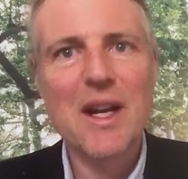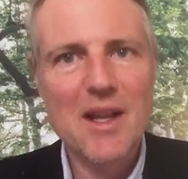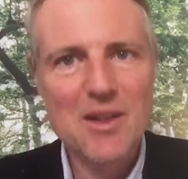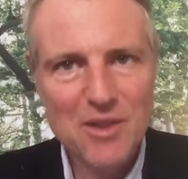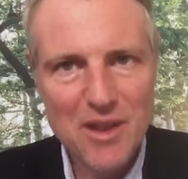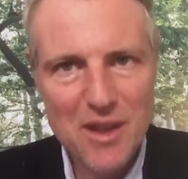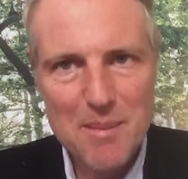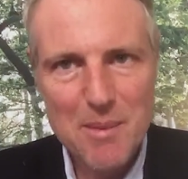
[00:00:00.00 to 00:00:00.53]

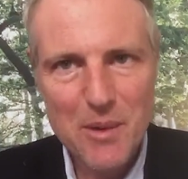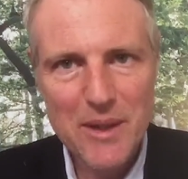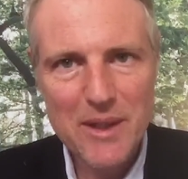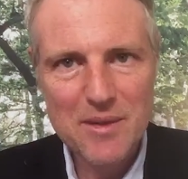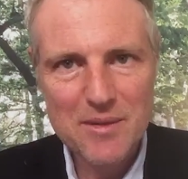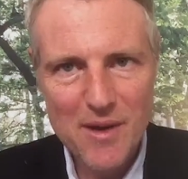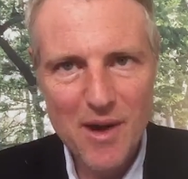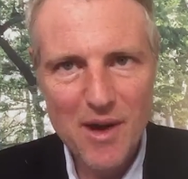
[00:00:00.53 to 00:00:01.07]
enter the marine
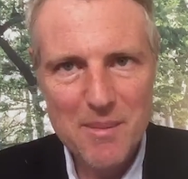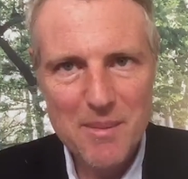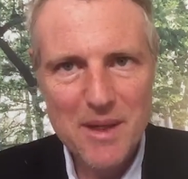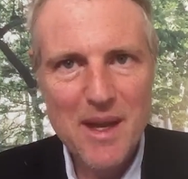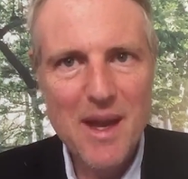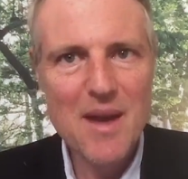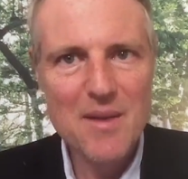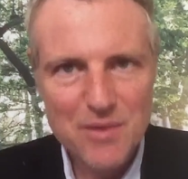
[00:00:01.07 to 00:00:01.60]
environment
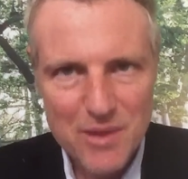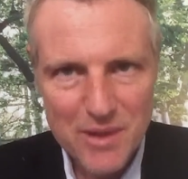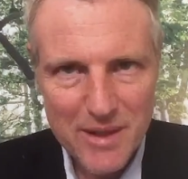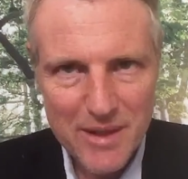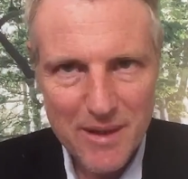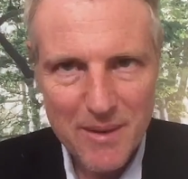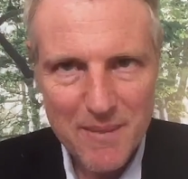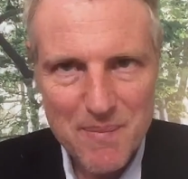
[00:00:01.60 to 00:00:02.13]
every
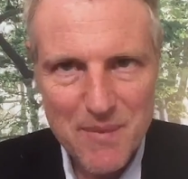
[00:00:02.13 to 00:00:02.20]
year.